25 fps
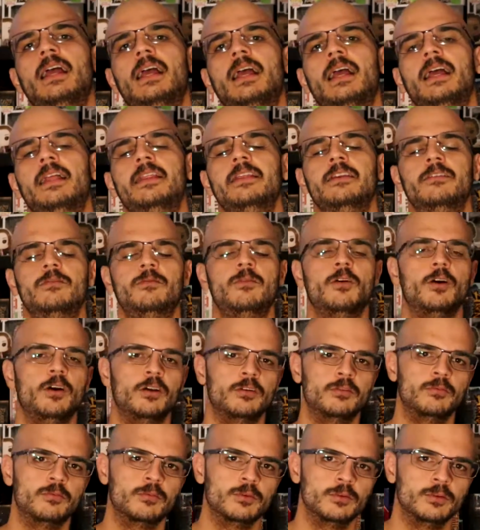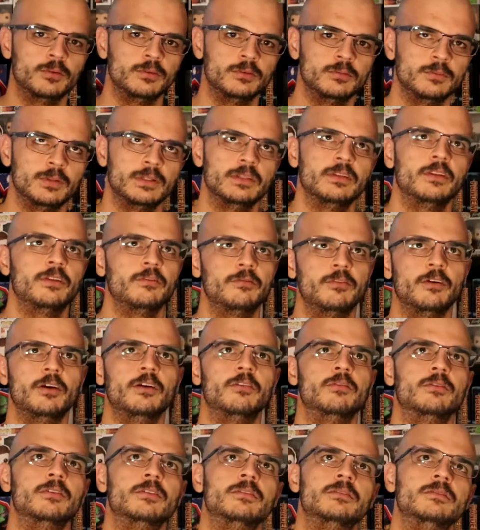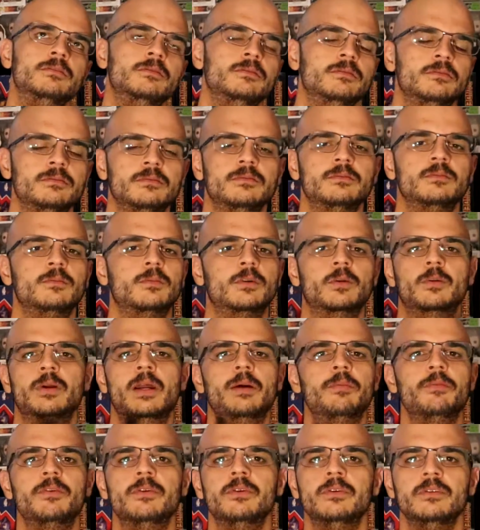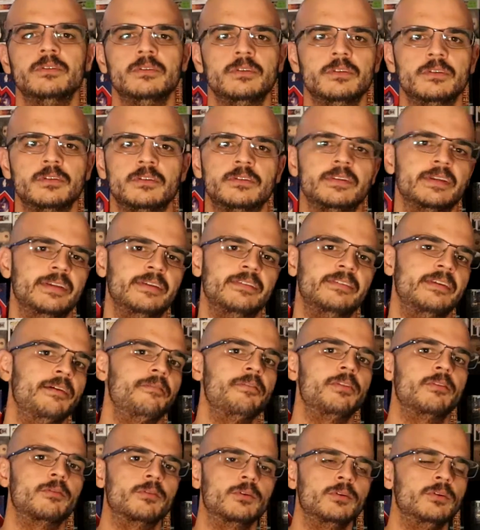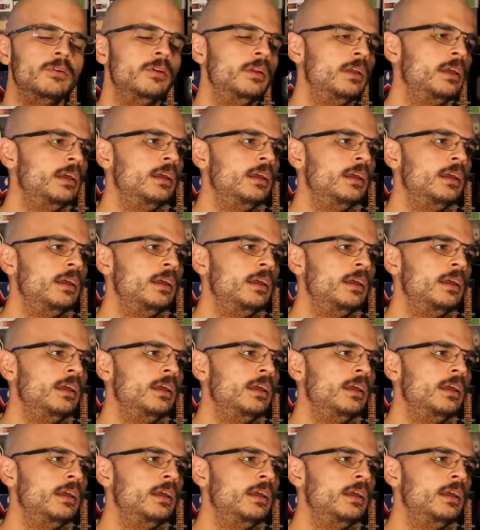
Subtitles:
And this first rule, well, not first rule, what are we up to? 6th, 7th rule,